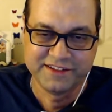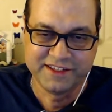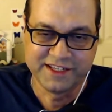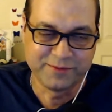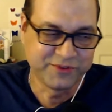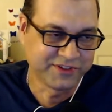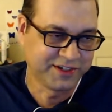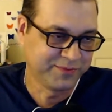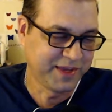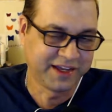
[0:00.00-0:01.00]
and I'm just going
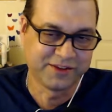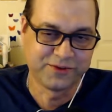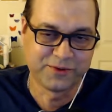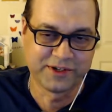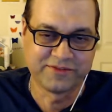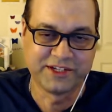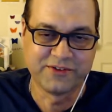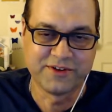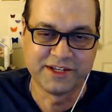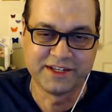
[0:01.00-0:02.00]
to make a little quick
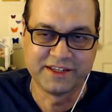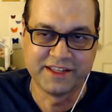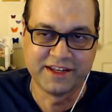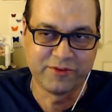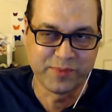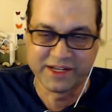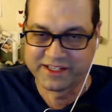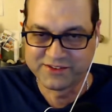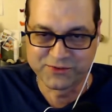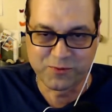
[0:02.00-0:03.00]
video on it, and then everybody
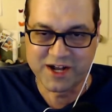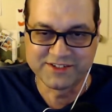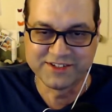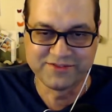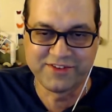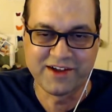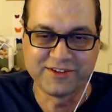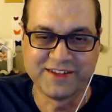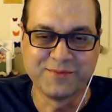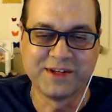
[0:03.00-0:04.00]
can just watch it in 5 or
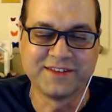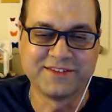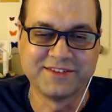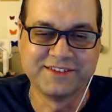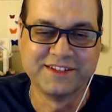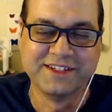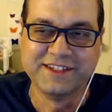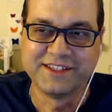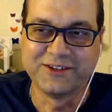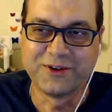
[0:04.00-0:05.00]
10 minutes and
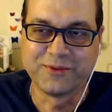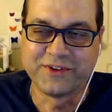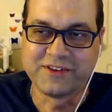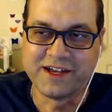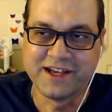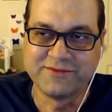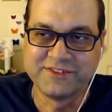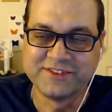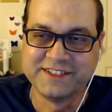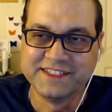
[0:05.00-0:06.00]
get on with their lives.